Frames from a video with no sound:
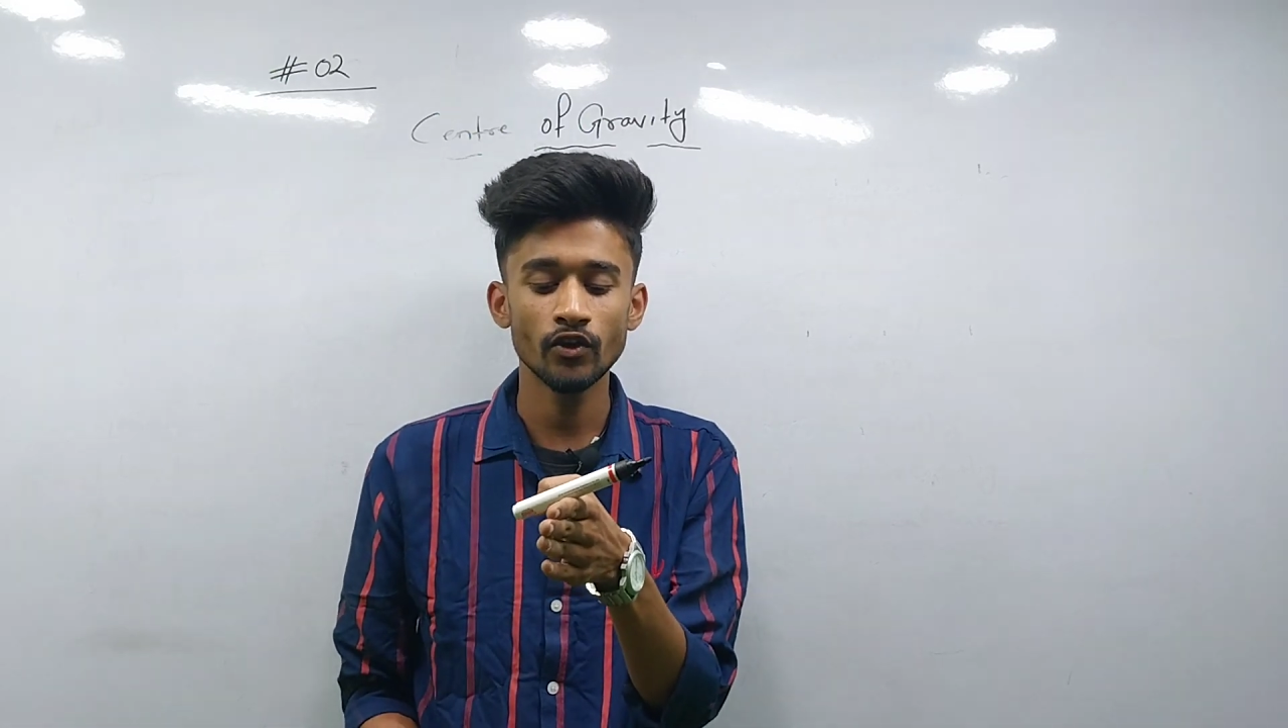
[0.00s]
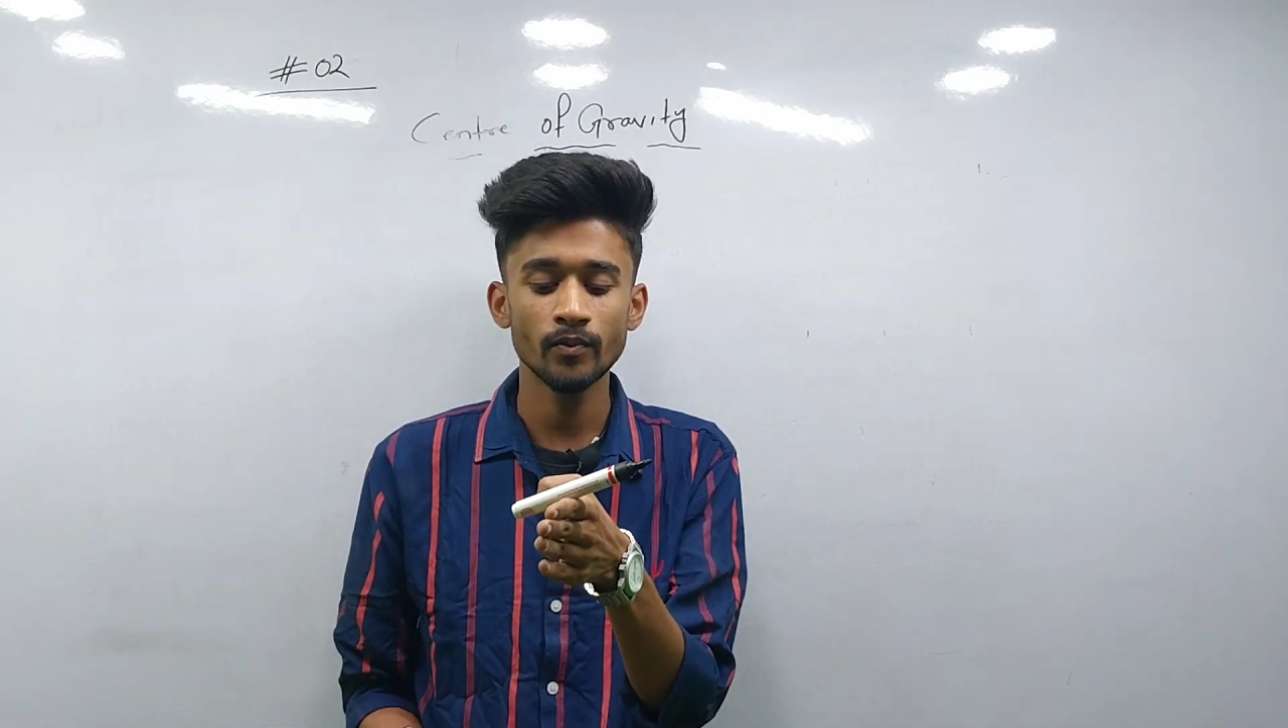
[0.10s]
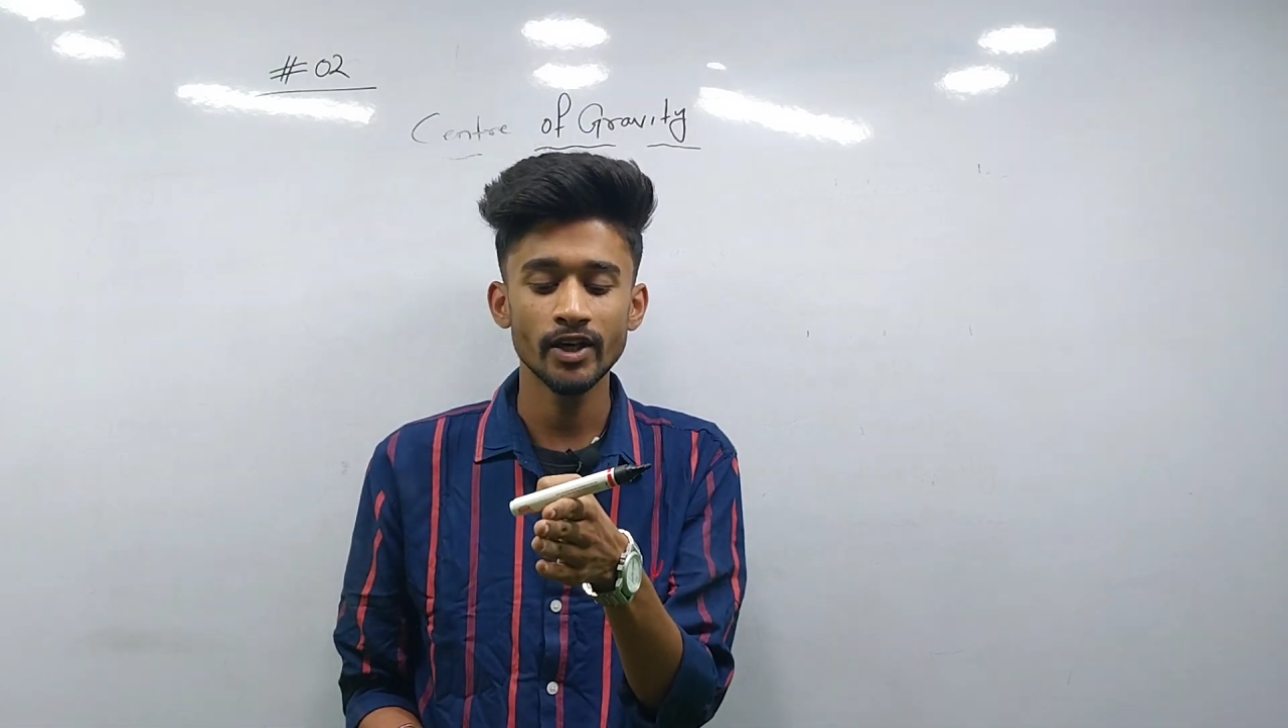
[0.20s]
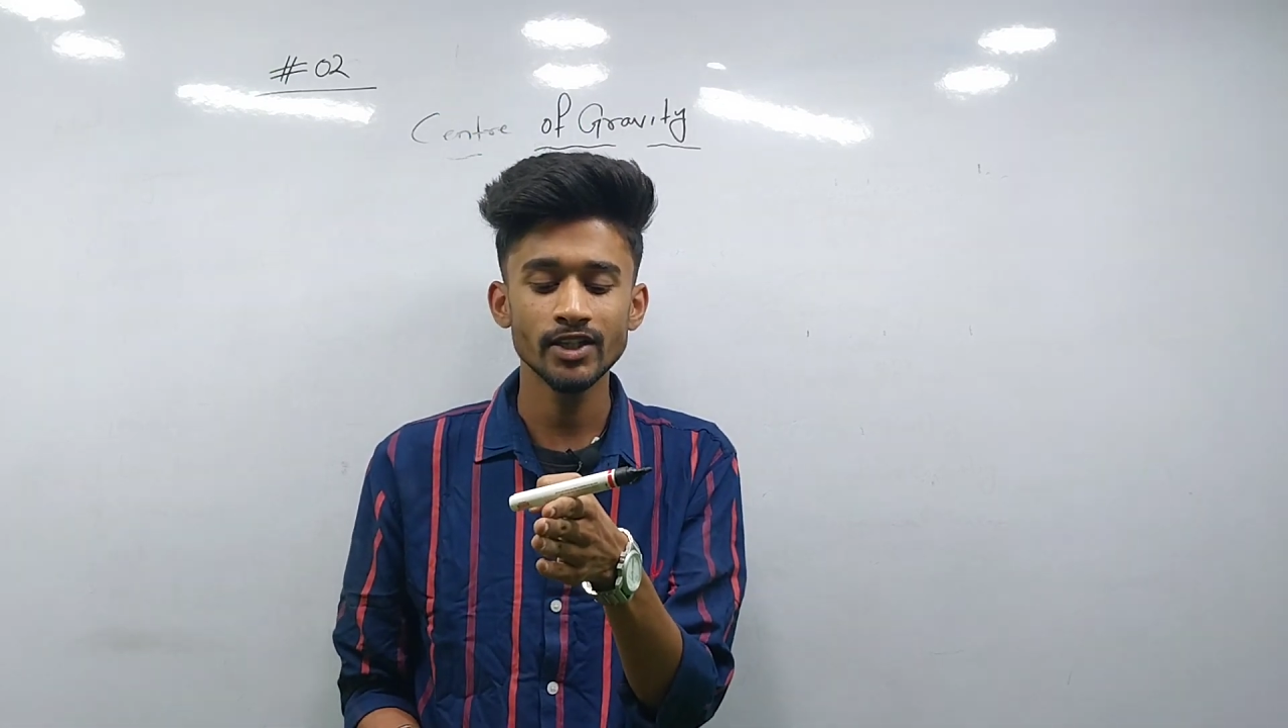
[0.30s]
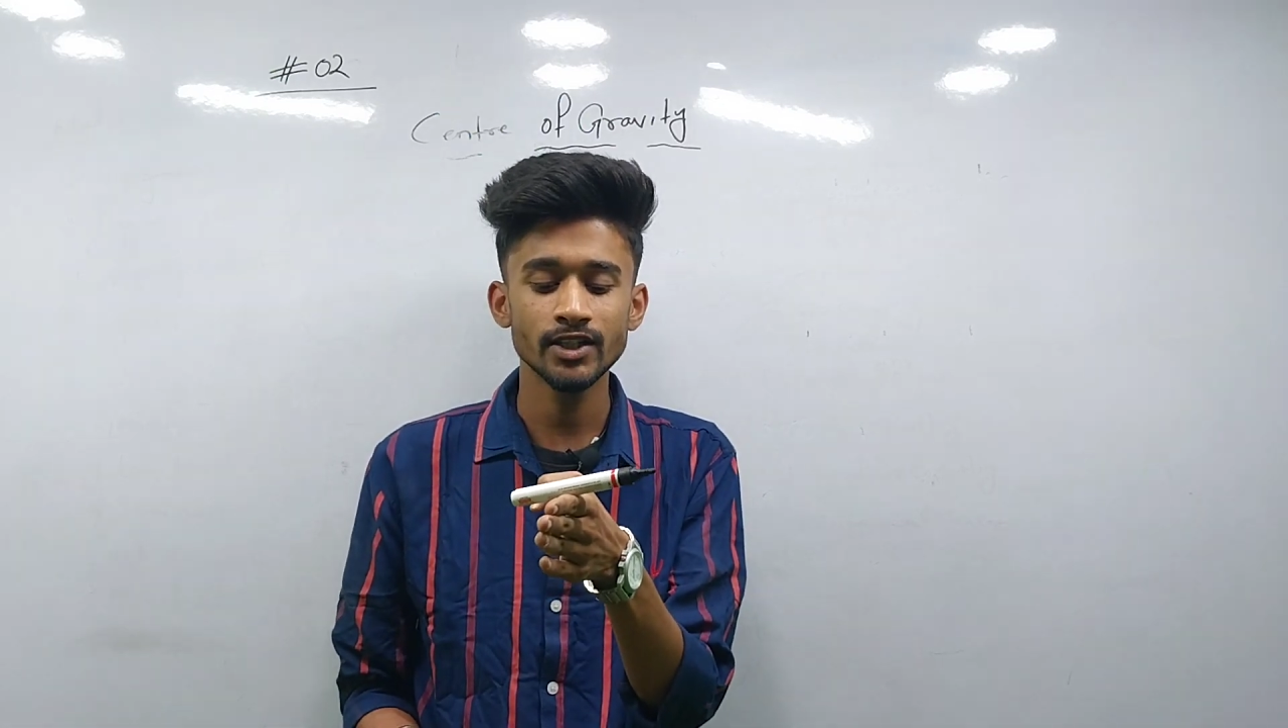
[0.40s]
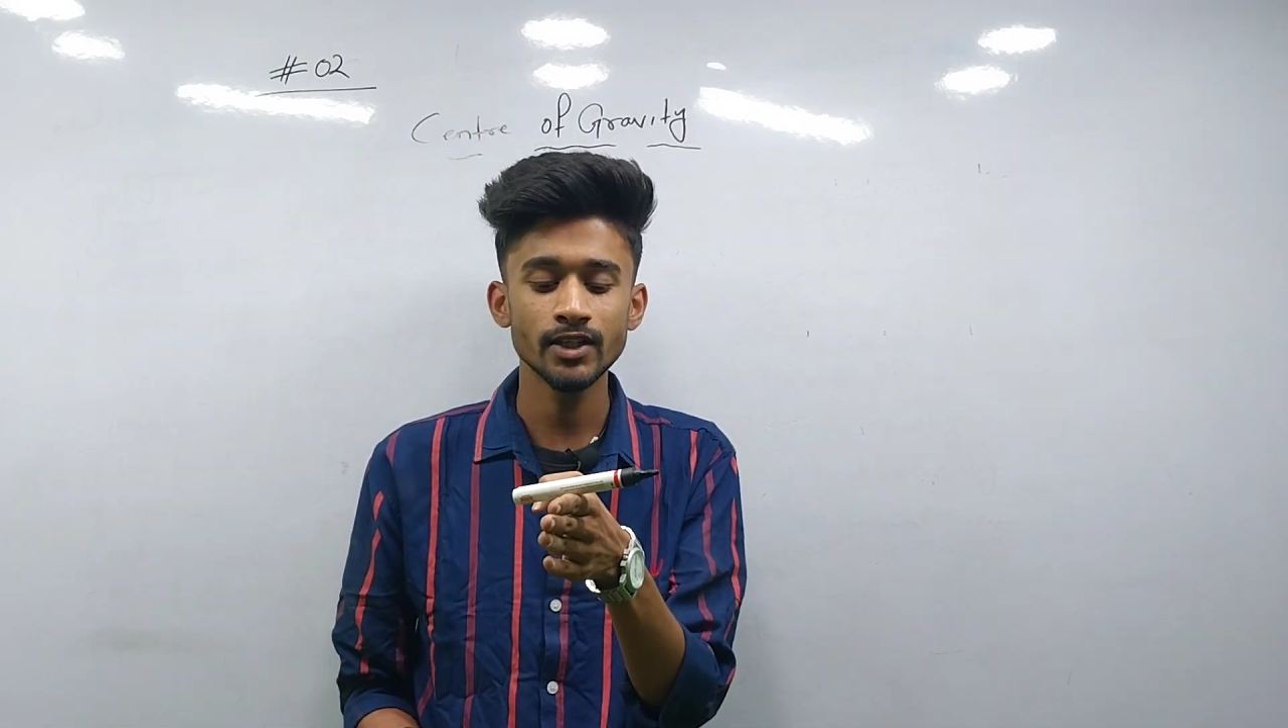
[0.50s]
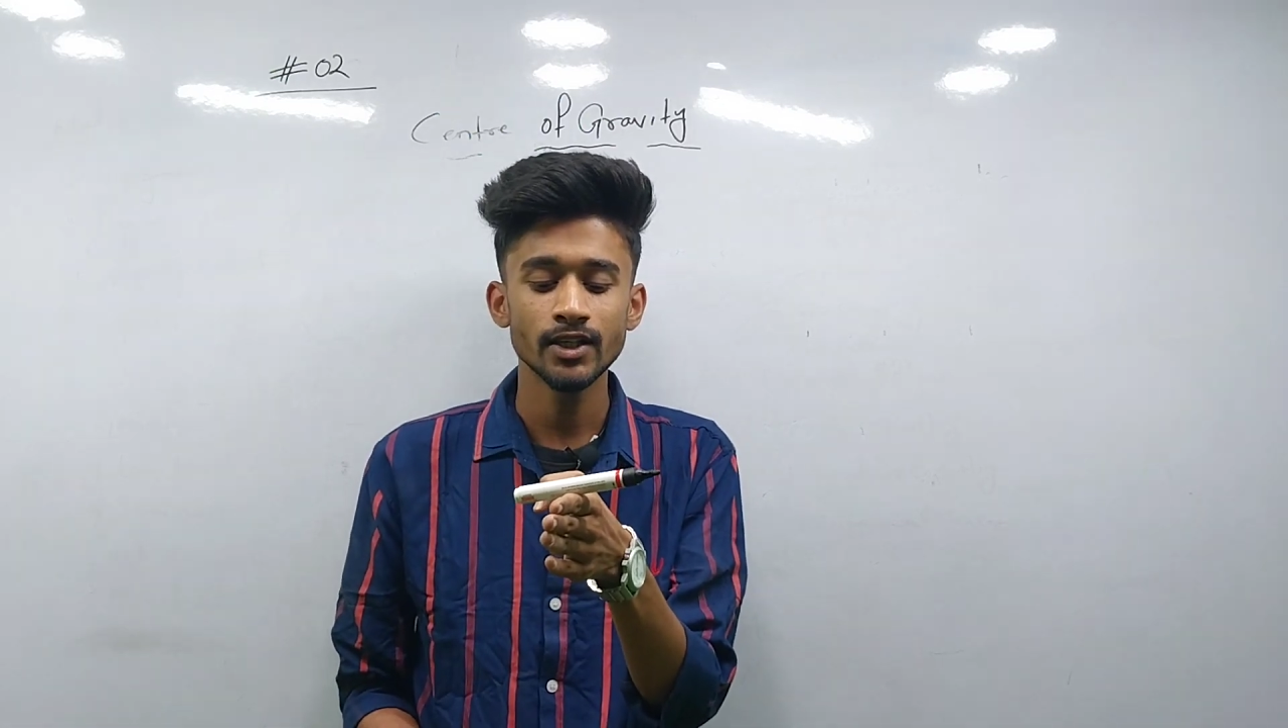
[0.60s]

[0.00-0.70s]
will be its